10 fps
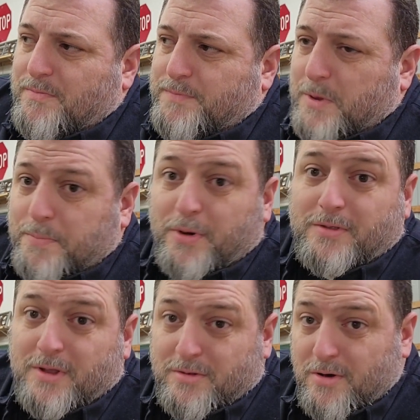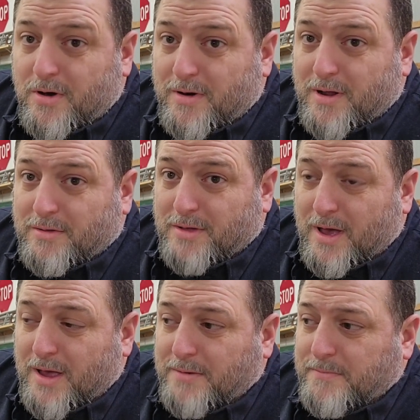to put this car
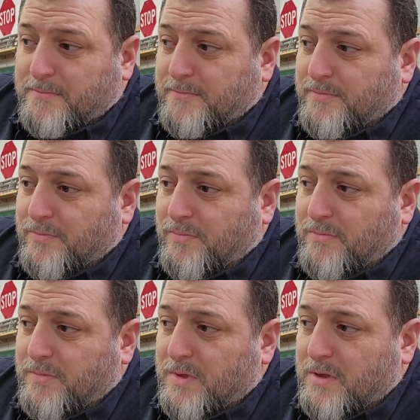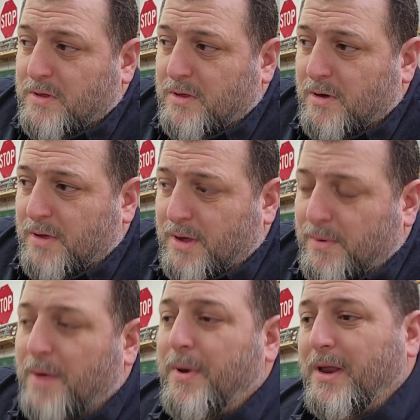outside, when
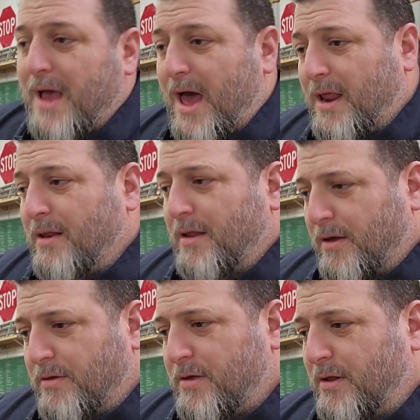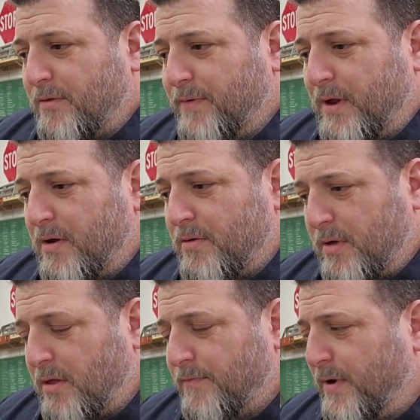I went and got it, like you see in the video, the
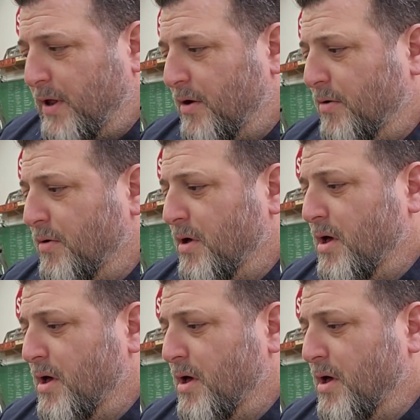other video,